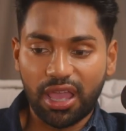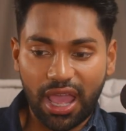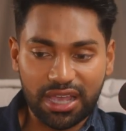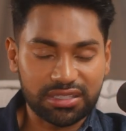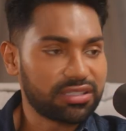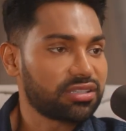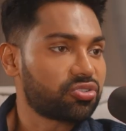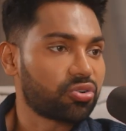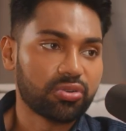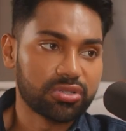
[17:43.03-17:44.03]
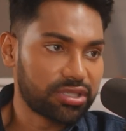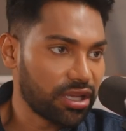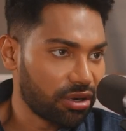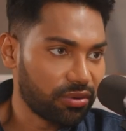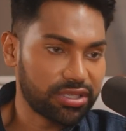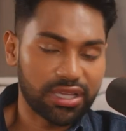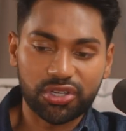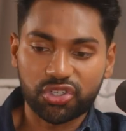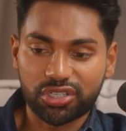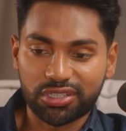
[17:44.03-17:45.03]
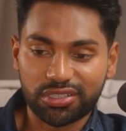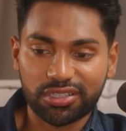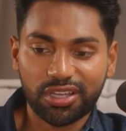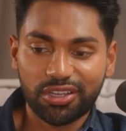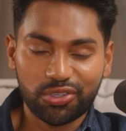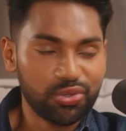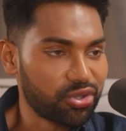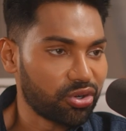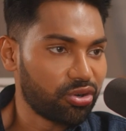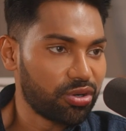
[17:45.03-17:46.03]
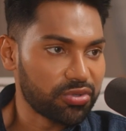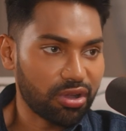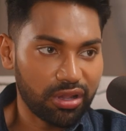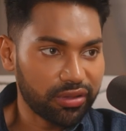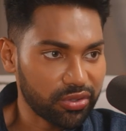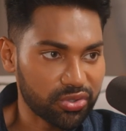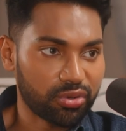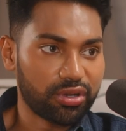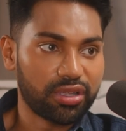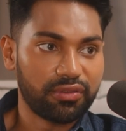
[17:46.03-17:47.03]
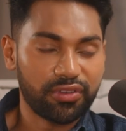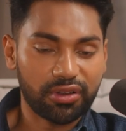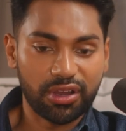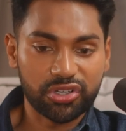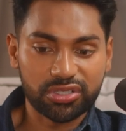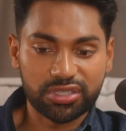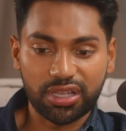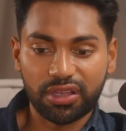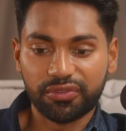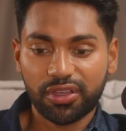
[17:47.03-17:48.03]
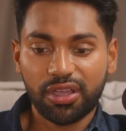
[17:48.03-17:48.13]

access controls, data retention, user groups, all of those sort of configuration stuff.